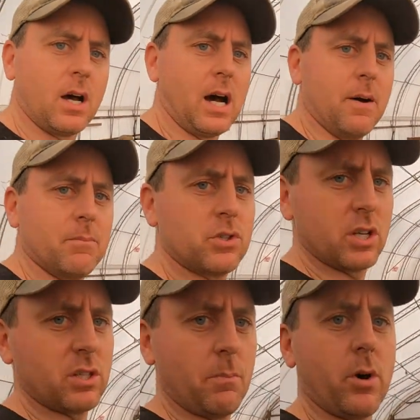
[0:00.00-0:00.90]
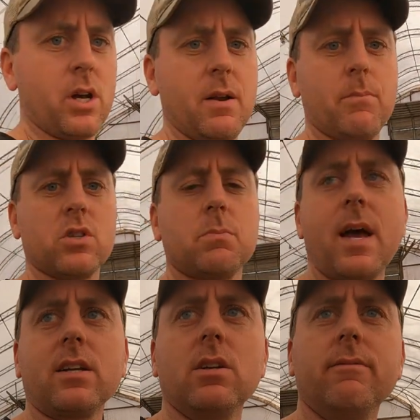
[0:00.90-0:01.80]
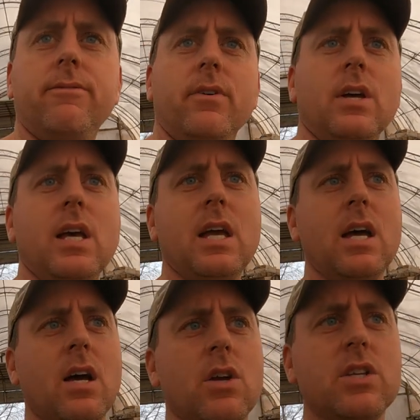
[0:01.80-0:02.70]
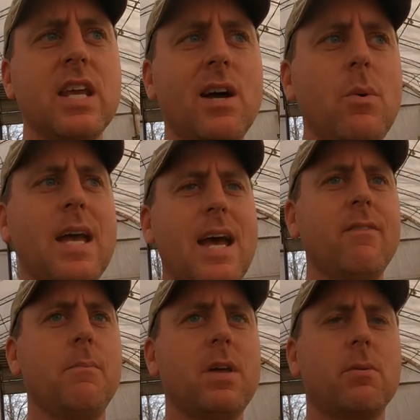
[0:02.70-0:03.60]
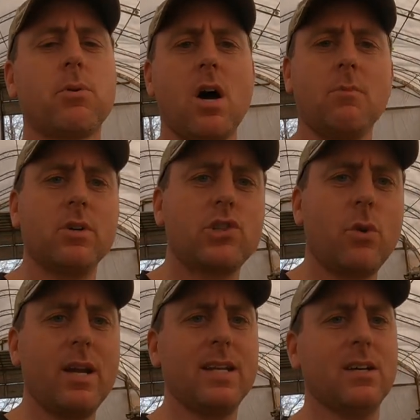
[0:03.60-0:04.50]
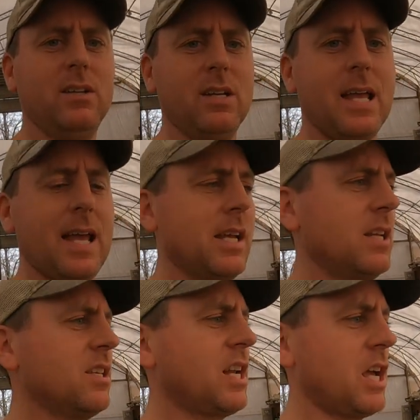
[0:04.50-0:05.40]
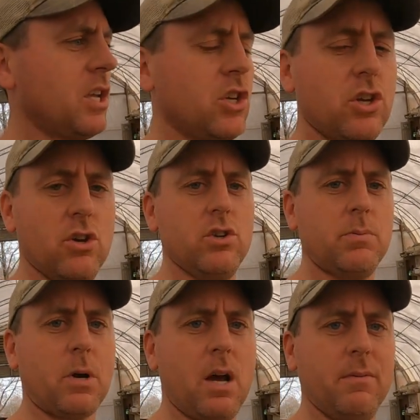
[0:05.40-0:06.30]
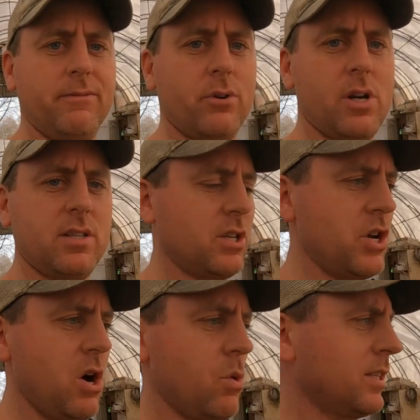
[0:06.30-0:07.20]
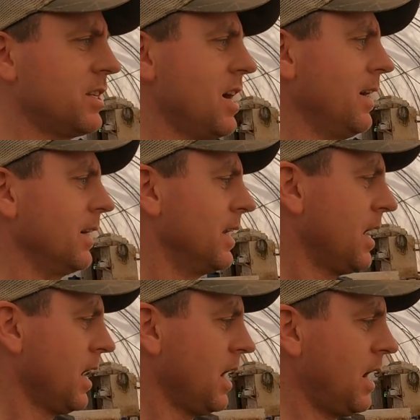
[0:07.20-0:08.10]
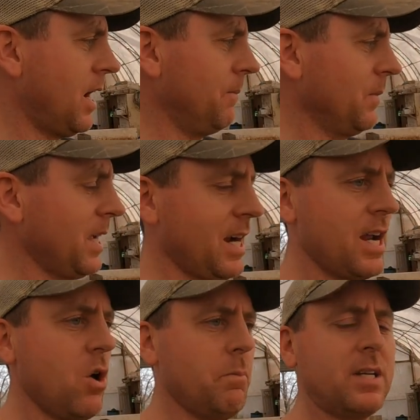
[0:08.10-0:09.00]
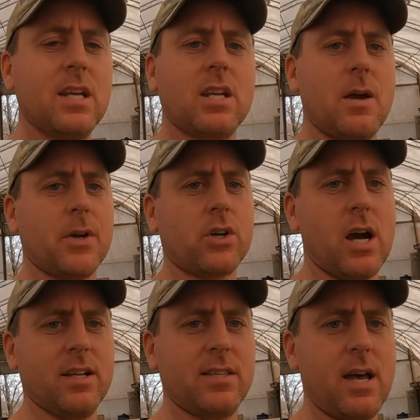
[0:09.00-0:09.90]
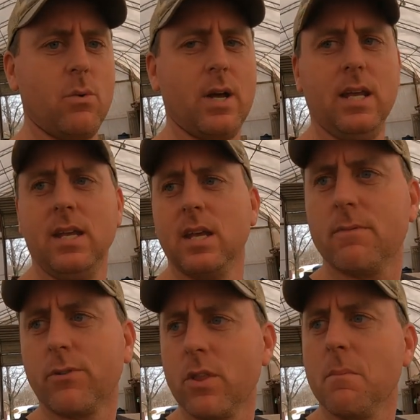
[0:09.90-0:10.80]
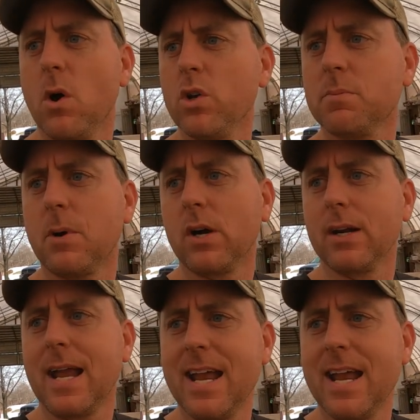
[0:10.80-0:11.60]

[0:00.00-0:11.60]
um, just to put it in perspective, yeah, we have a bit of problem with joinil. Is it a huge problem for us? No, it's not. Um, and I hope it didn't come across that way. For the most part,